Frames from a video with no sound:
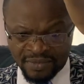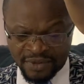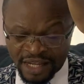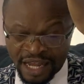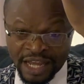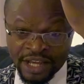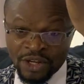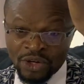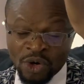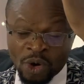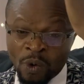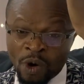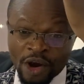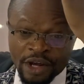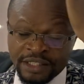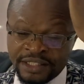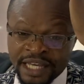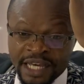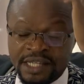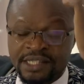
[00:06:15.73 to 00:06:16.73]
And you know what
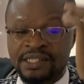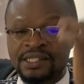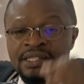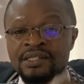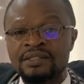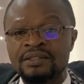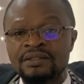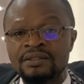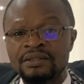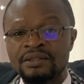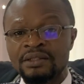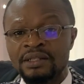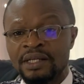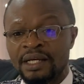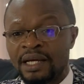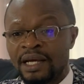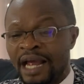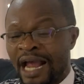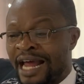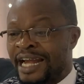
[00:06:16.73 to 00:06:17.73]
it takes.
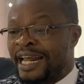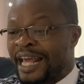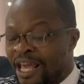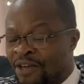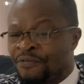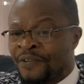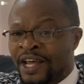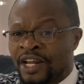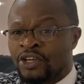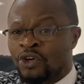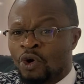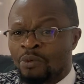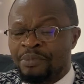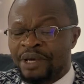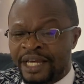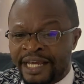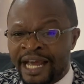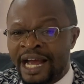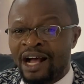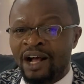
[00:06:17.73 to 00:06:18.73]
And even you,
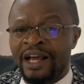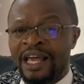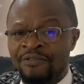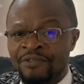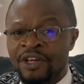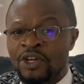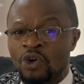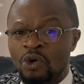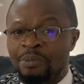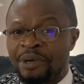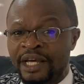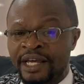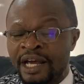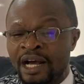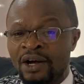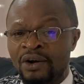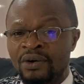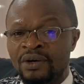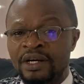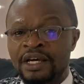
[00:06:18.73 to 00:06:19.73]

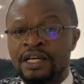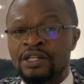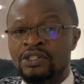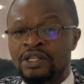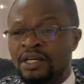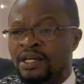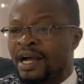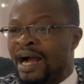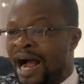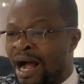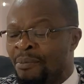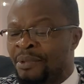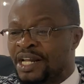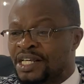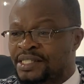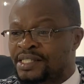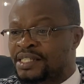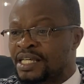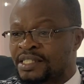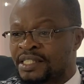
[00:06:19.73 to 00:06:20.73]
Mikel, how many
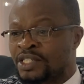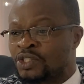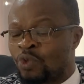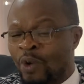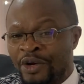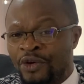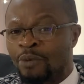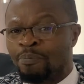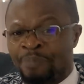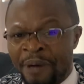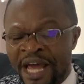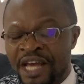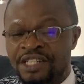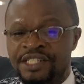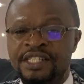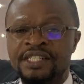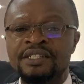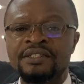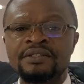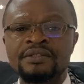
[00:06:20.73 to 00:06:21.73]
seasons were you benched?